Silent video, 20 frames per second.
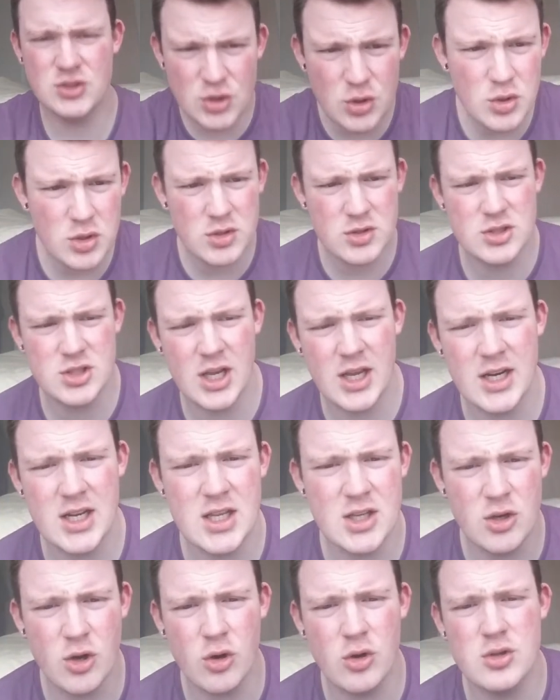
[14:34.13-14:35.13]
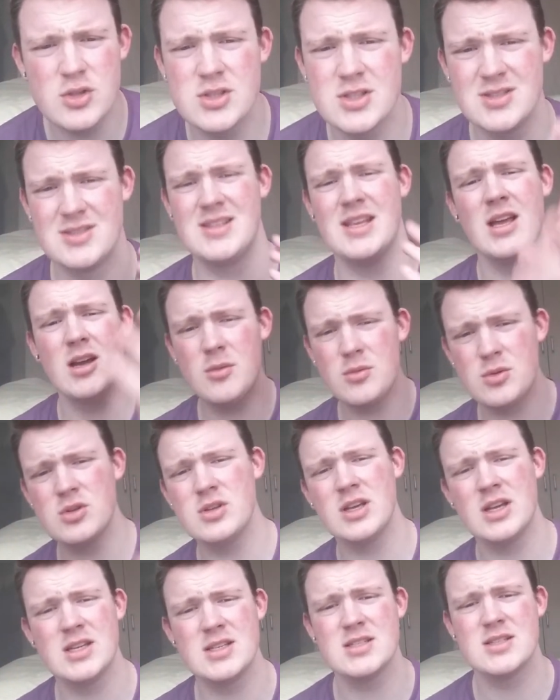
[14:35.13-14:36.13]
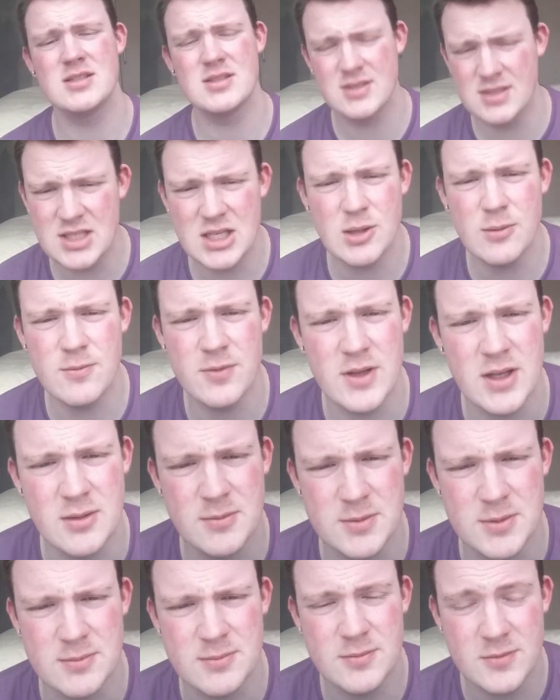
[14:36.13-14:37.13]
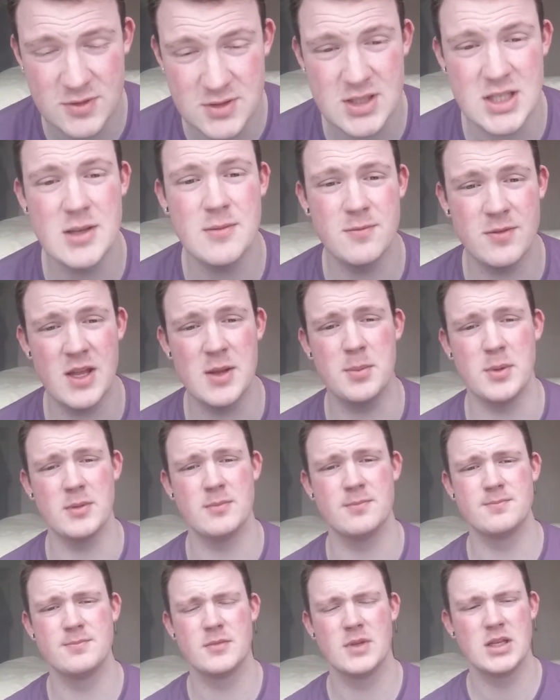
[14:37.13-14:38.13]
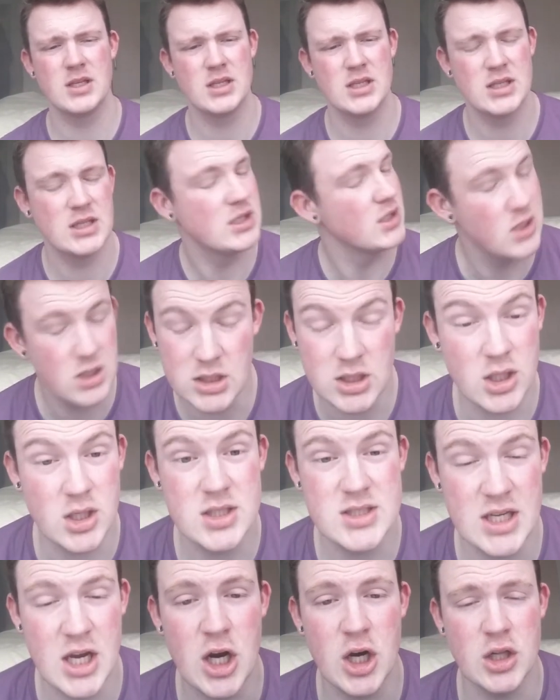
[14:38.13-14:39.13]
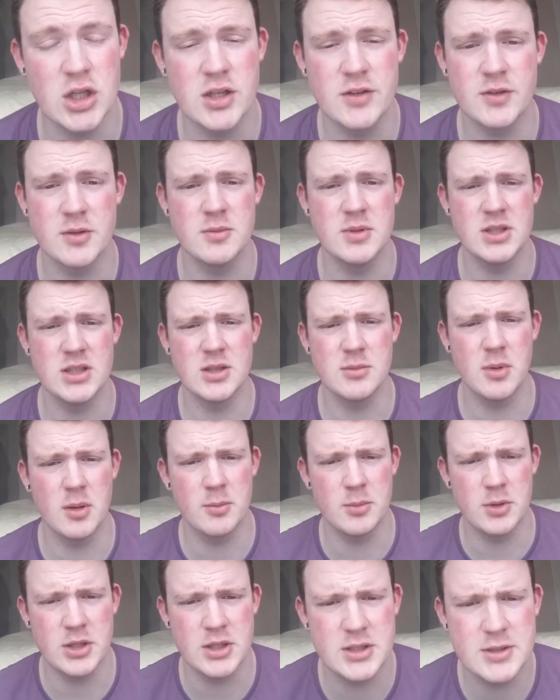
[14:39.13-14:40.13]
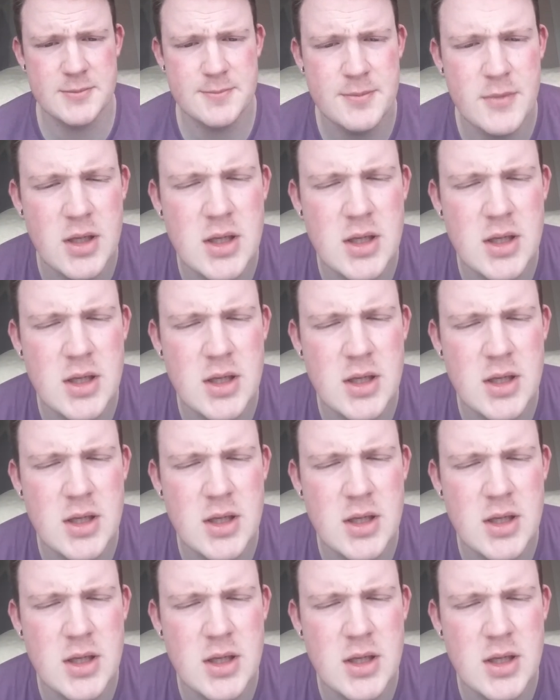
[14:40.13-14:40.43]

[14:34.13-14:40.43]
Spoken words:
to a charity cause to help you guys to keep vaping. God, it's early for me, give me a break.